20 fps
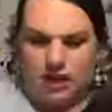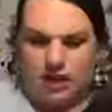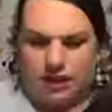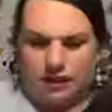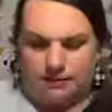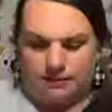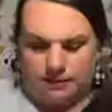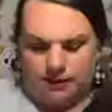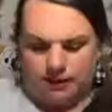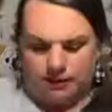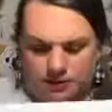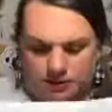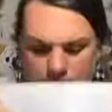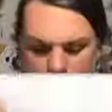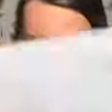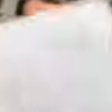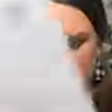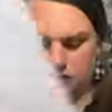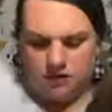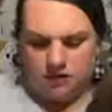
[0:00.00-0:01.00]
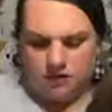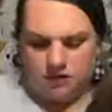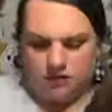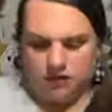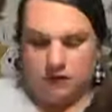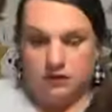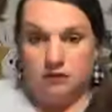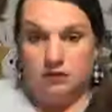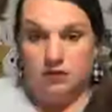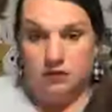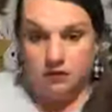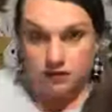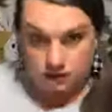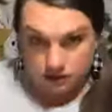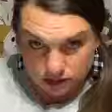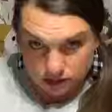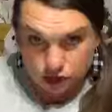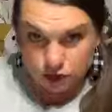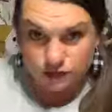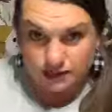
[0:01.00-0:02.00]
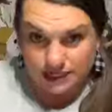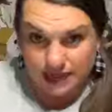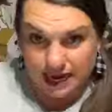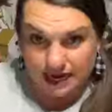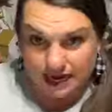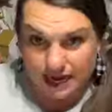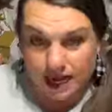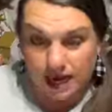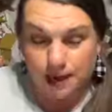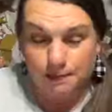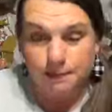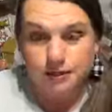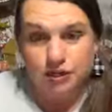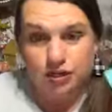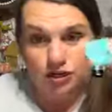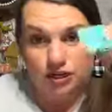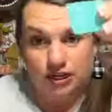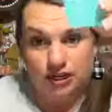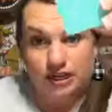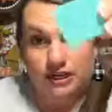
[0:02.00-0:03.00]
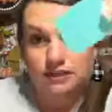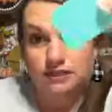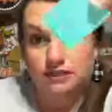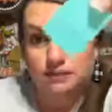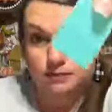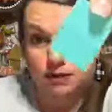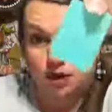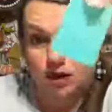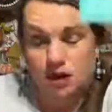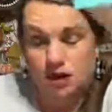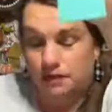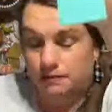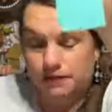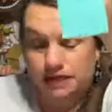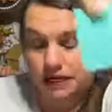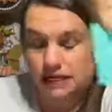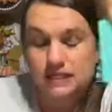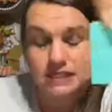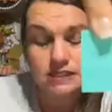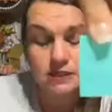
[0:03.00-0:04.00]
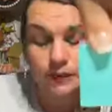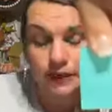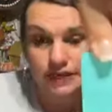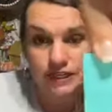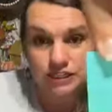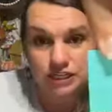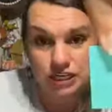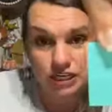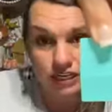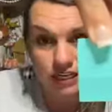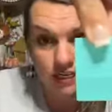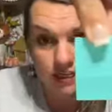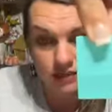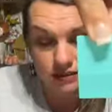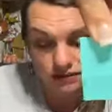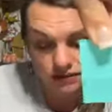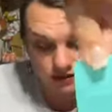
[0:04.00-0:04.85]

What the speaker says: time you sign up, you're going to get a mini squeegee,